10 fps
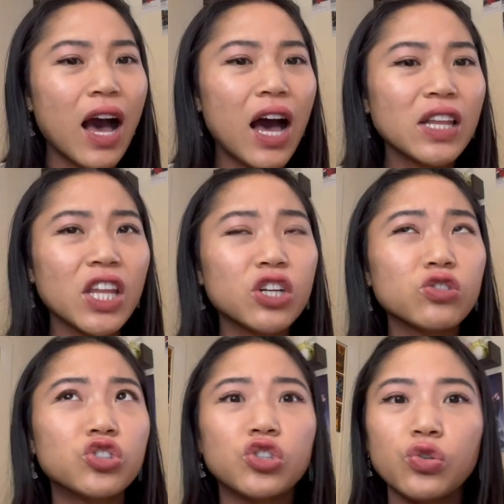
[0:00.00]
a
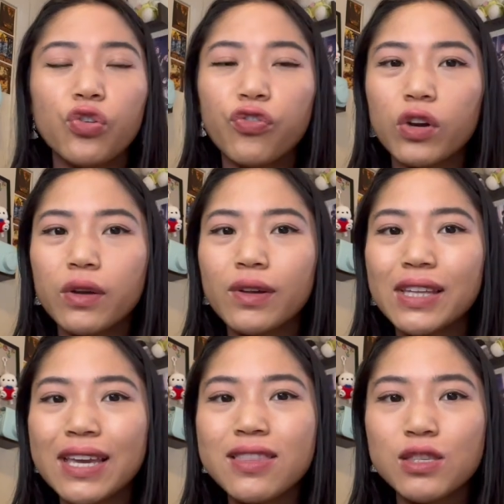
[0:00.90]
little too
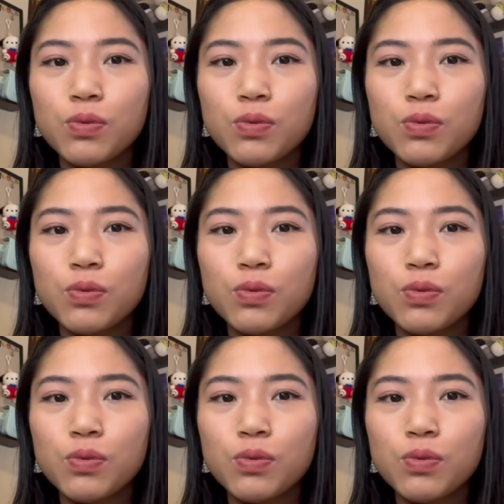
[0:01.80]
frequently in this